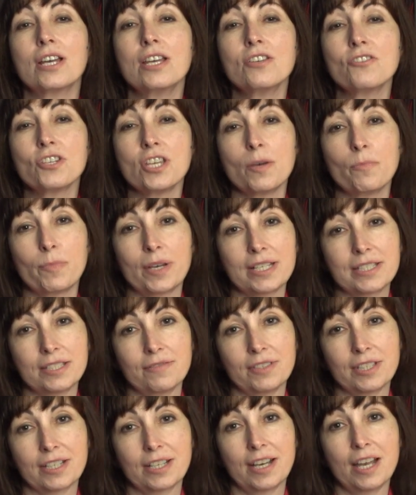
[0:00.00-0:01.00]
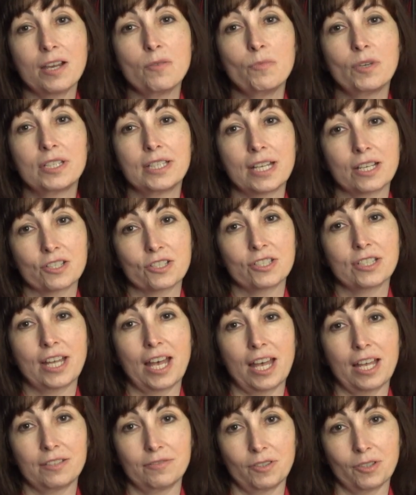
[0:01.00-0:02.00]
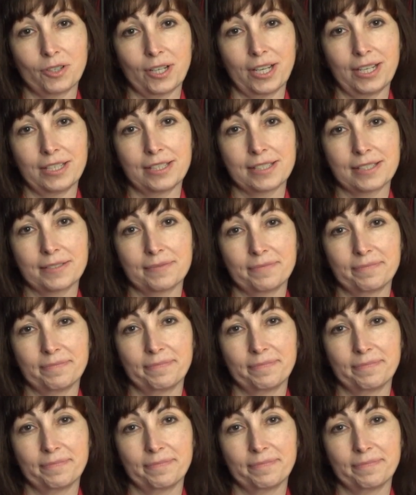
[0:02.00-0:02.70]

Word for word: Asia Pacific Harm Reduction Advocates.